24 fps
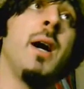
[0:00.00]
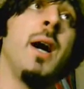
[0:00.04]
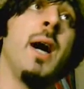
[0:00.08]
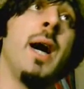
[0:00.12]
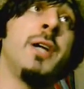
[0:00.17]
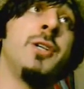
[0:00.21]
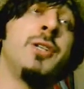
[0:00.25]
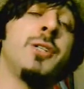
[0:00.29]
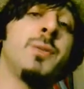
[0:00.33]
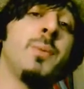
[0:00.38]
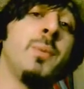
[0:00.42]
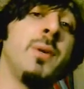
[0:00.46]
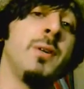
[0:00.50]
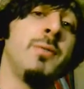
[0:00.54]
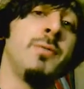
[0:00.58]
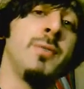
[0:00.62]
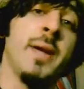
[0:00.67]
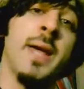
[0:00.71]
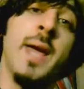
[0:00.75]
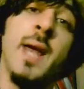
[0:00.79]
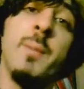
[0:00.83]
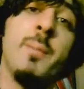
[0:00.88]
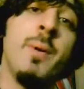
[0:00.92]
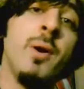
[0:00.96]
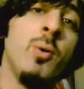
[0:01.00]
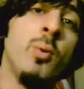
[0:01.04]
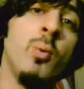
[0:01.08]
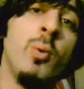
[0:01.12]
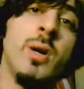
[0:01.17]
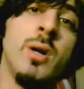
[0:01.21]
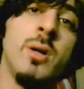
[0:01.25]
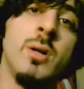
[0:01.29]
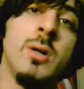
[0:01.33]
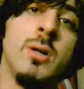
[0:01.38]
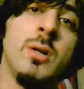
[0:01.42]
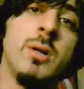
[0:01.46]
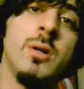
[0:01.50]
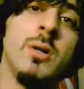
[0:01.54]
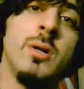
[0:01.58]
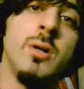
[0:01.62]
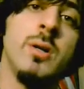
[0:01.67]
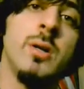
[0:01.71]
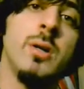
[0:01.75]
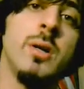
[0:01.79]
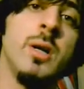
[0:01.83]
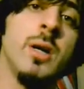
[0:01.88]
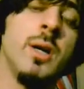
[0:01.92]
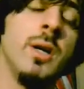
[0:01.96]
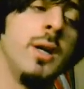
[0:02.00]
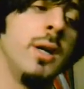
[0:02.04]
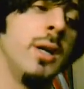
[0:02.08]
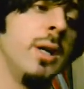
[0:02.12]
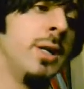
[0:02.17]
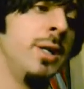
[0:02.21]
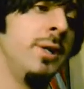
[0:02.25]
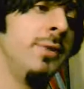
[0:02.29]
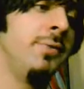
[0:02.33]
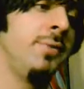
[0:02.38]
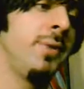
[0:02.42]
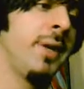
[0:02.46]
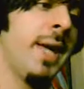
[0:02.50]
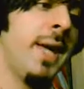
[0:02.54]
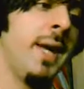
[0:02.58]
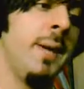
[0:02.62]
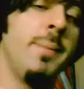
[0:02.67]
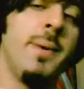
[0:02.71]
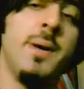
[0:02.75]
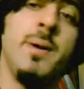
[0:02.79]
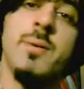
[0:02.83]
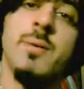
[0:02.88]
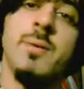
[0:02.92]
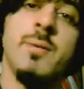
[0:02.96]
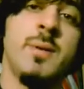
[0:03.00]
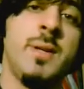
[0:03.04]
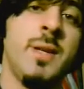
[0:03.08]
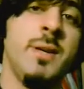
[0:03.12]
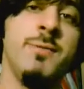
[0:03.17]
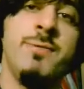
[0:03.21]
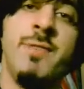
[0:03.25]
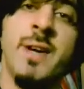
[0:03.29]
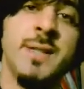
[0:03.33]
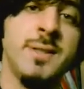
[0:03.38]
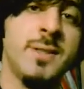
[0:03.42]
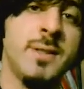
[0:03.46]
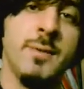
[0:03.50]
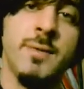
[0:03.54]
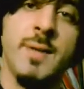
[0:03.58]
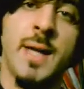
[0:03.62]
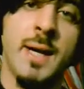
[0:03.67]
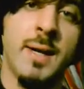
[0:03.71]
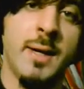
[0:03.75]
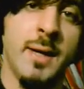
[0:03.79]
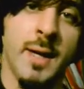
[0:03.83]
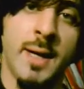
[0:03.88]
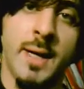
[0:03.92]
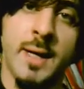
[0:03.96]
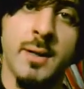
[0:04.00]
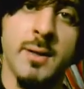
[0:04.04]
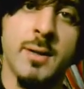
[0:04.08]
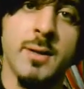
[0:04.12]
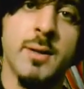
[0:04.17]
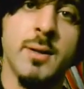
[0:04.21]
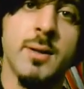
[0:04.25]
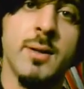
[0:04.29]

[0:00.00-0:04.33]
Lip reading: I just want to forget about Will, forget about the events of that night,